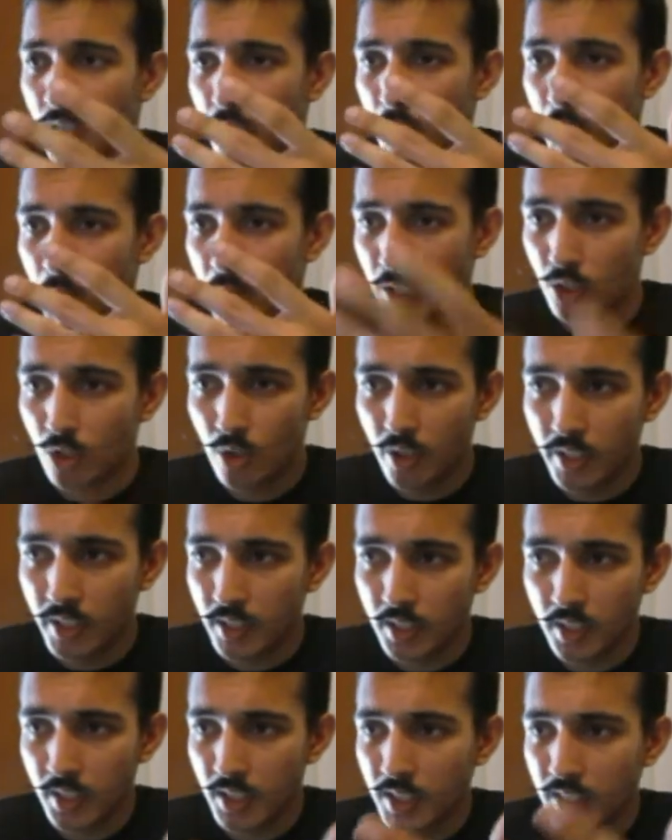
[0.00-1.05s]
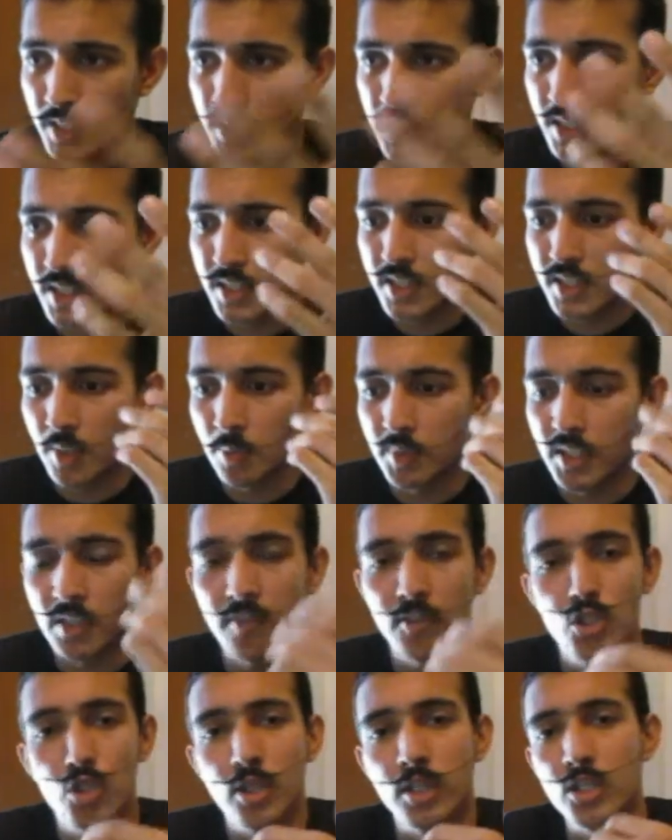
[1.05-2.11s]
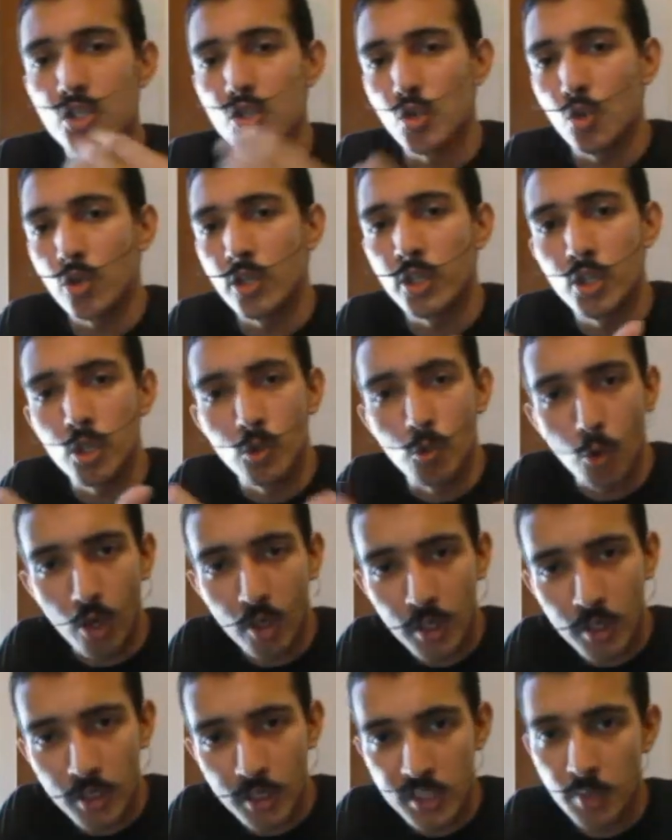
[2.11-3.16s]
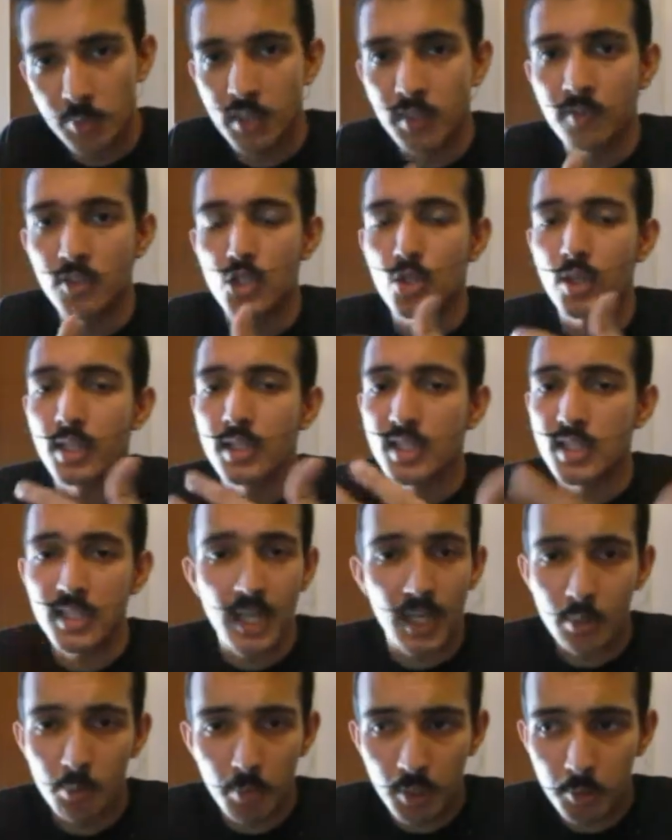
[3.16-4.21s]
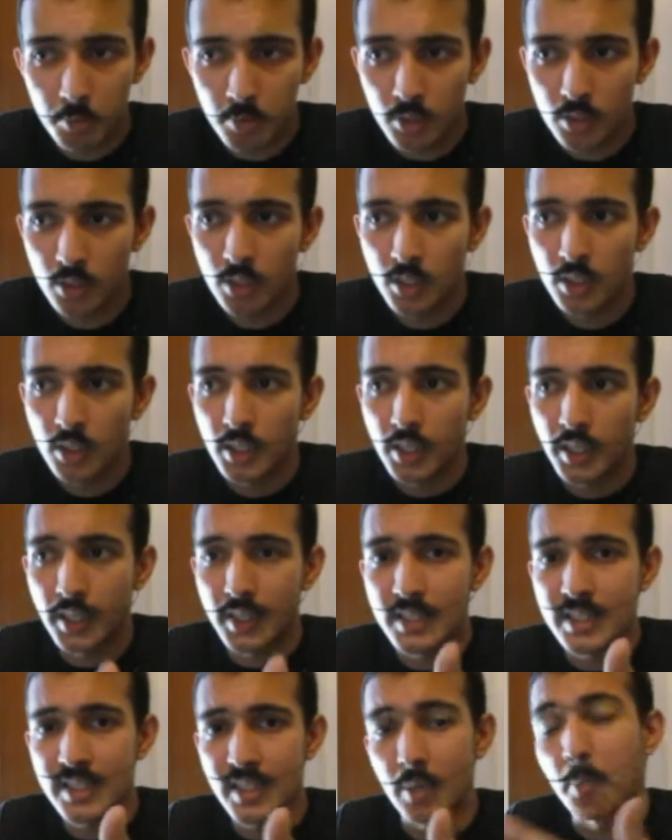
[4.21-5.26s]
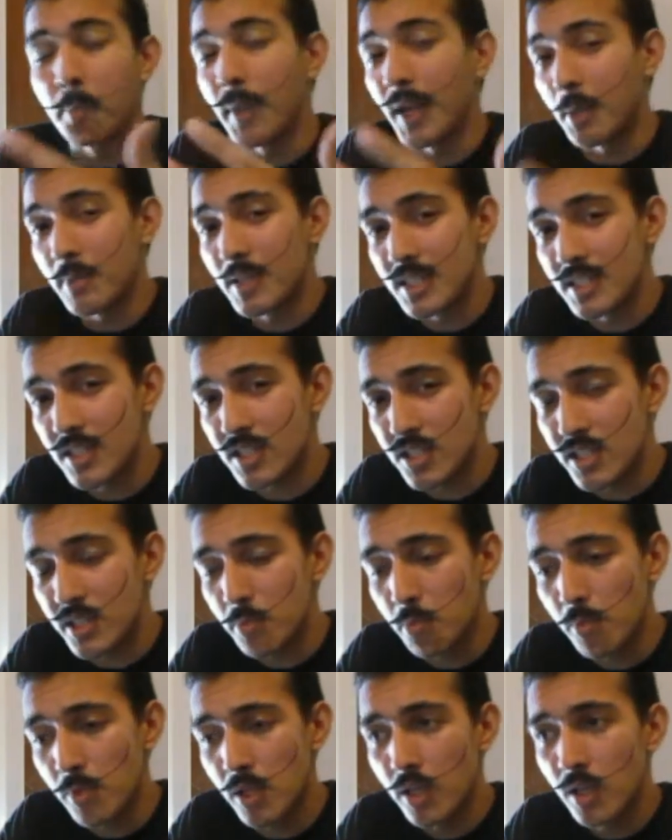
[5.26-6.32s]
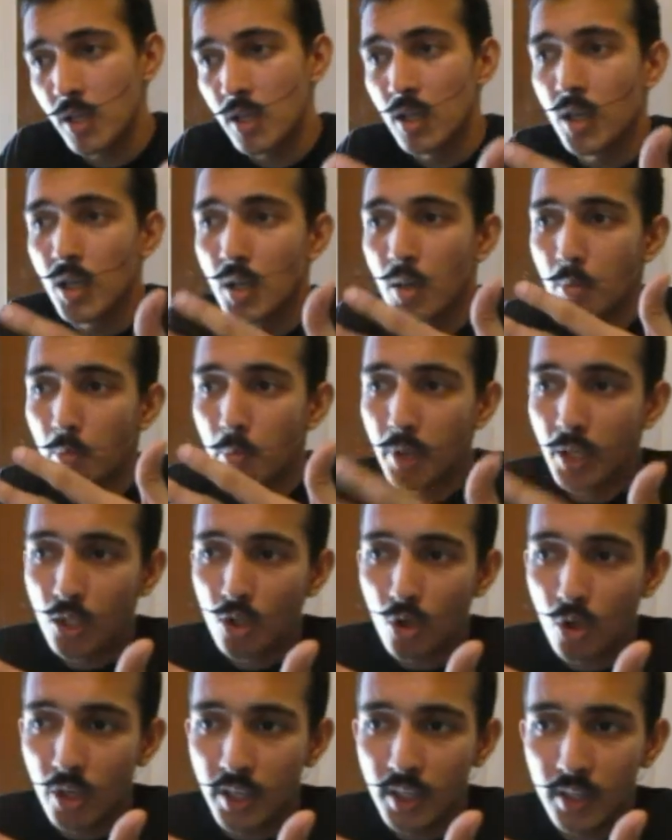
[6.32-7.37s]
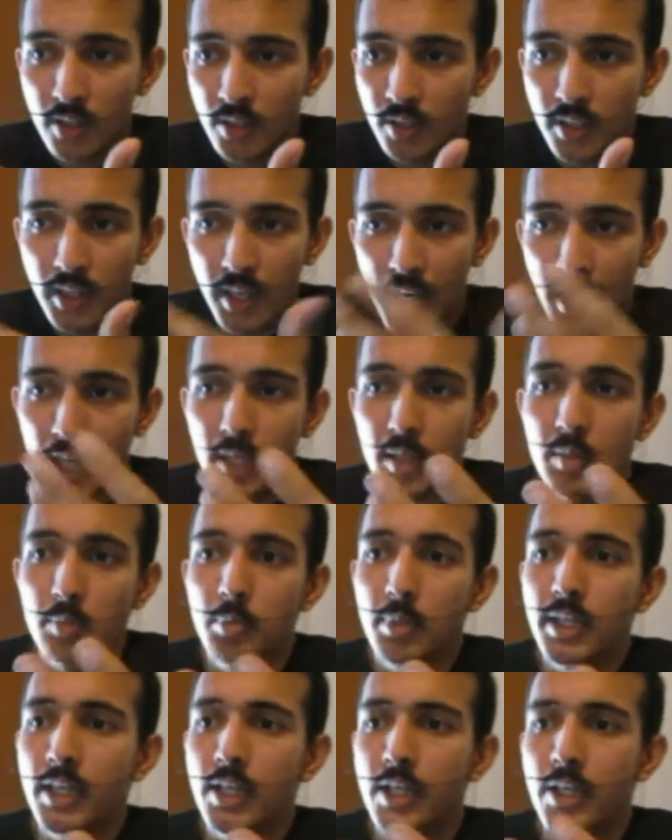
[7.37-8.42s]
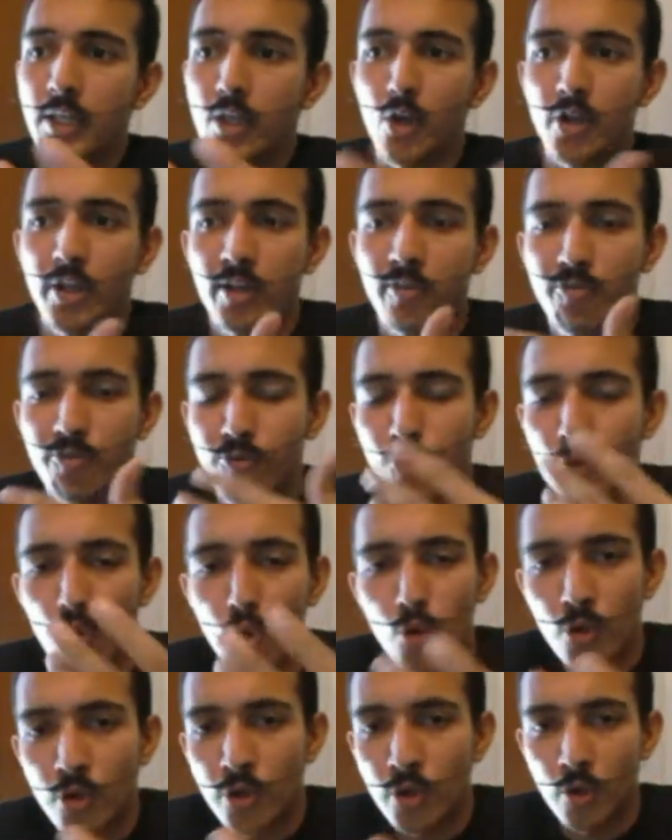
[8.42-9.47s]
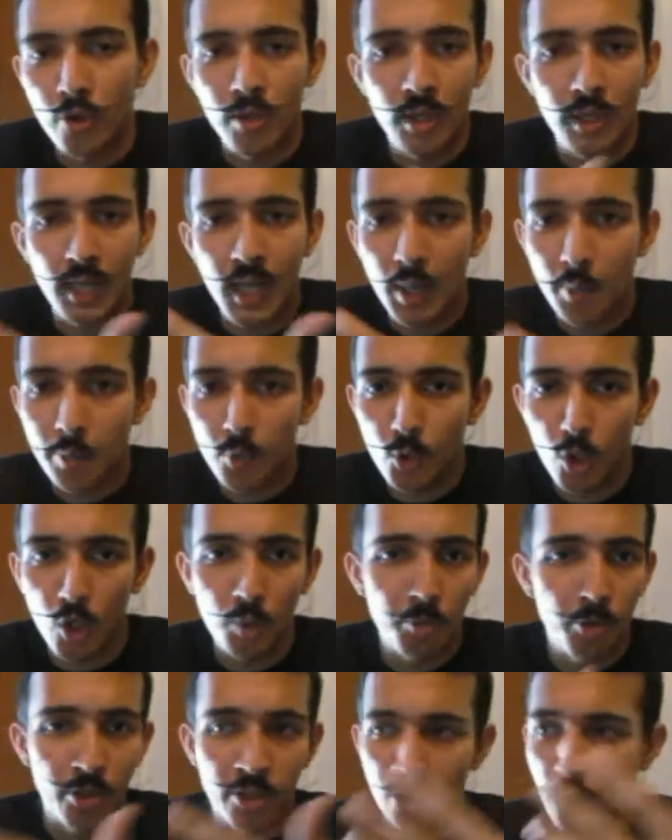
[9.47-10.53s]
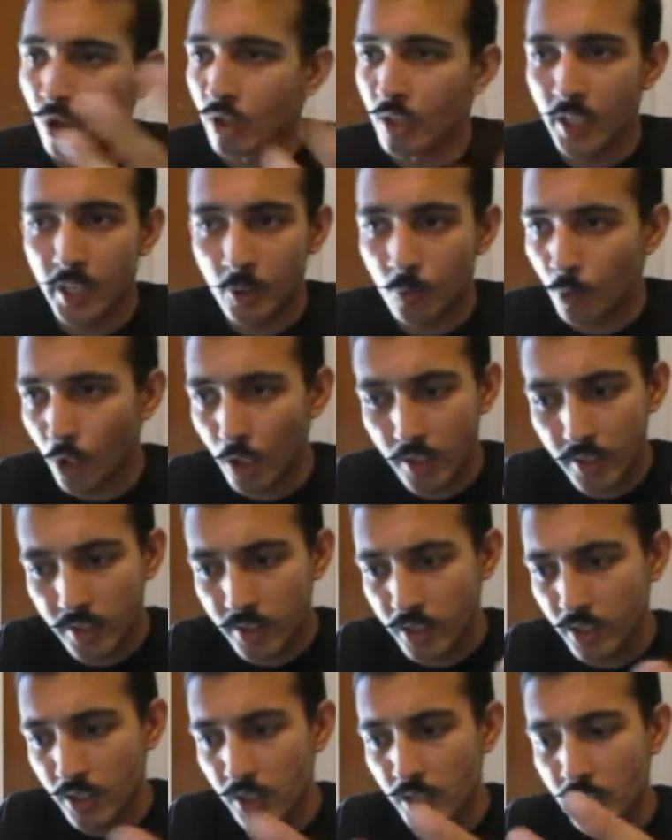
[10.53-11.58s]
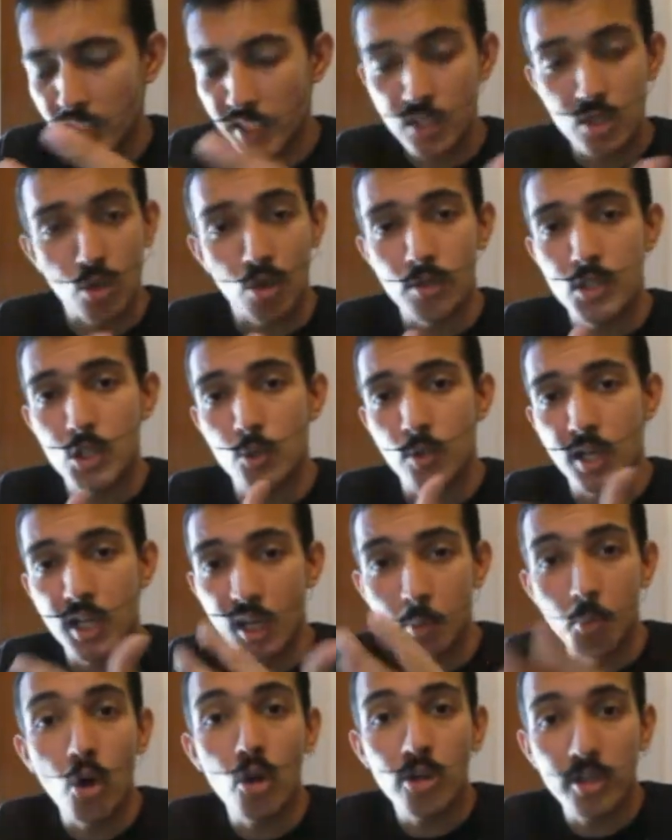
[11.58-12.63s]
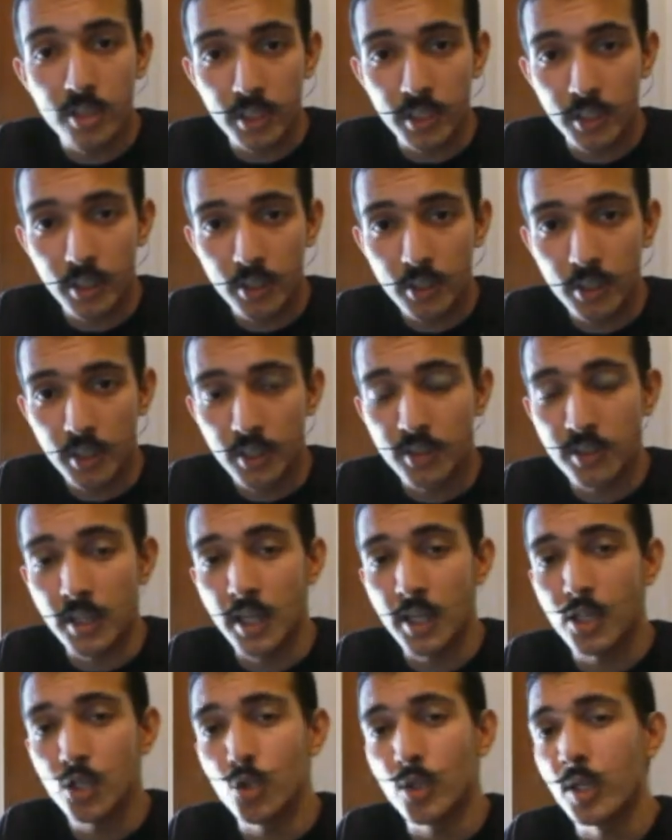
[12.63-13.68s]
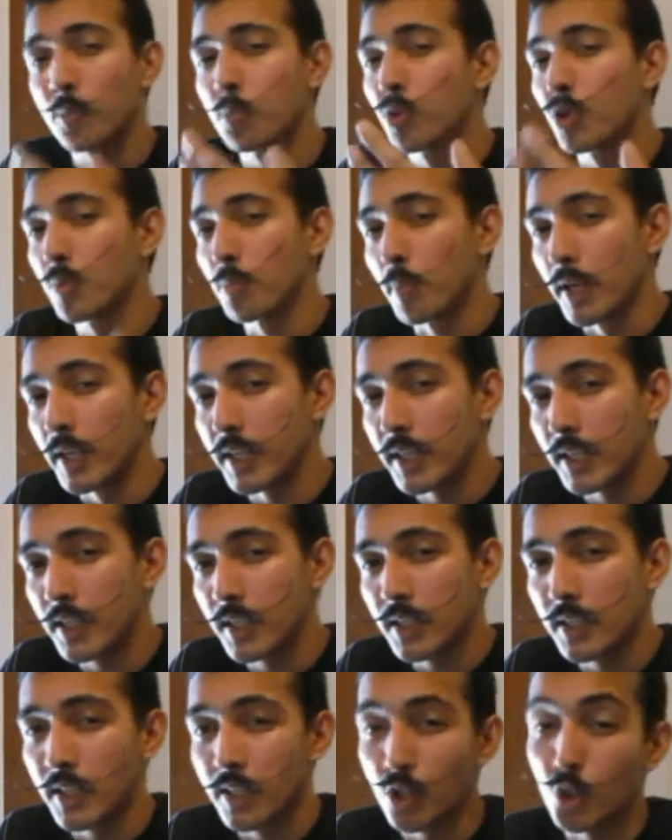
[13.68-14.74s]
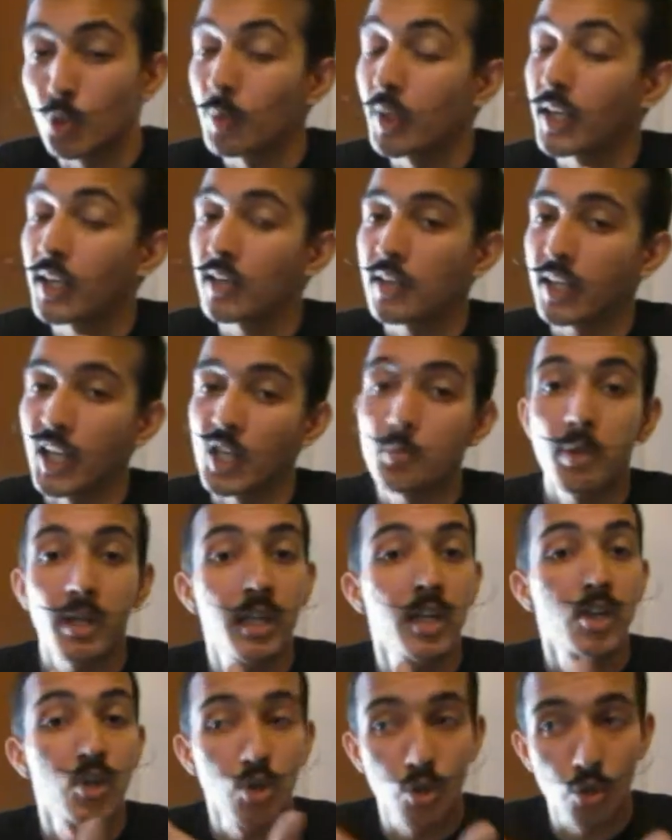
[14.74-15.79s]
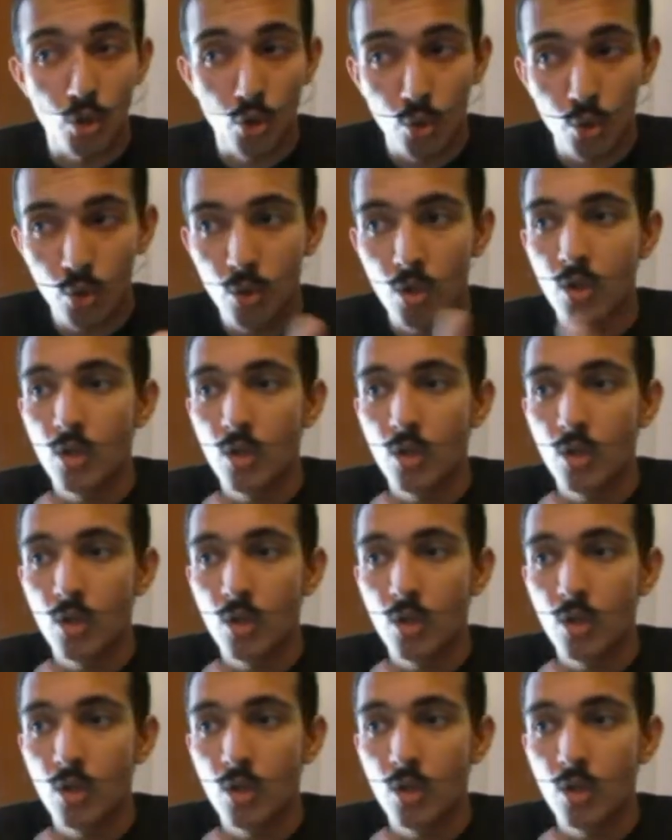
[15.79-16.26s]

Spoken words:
Bitcoin is something which you can store in your wallet. It's something which you can send people. It's a payment system. Bitcoin can be on a phone, on a laptop, on an online wallet. It's also a commodity in that you can put money in it and you might expect it to grow.